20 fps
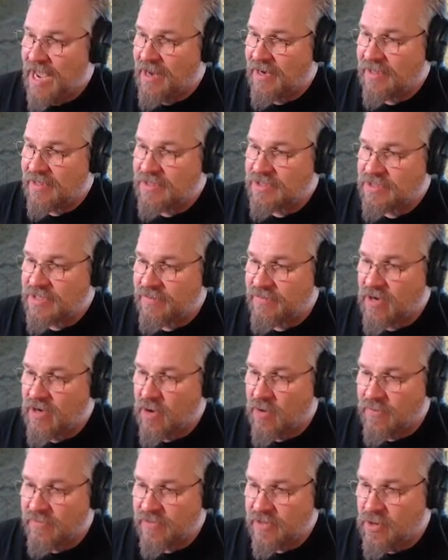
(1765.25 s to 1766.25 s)
out of this area
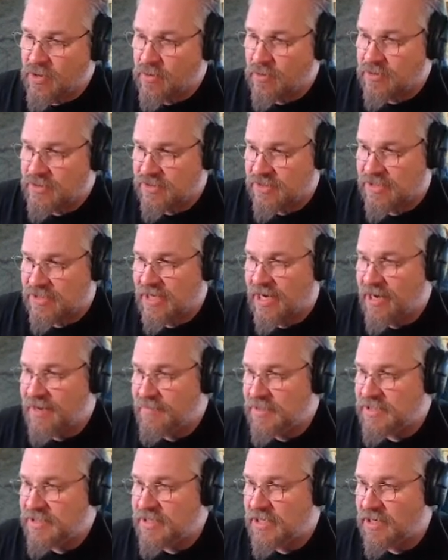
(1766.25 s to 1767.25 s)
over the course of time
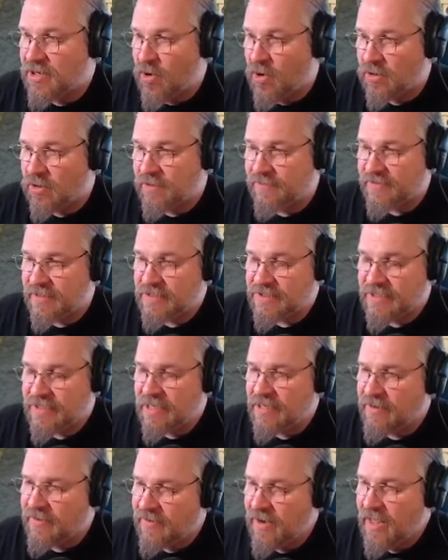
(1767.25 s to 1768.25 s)
and dug all of this
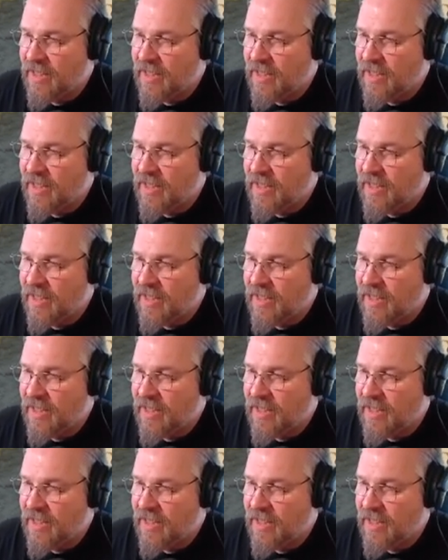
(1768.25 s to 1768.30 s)
out.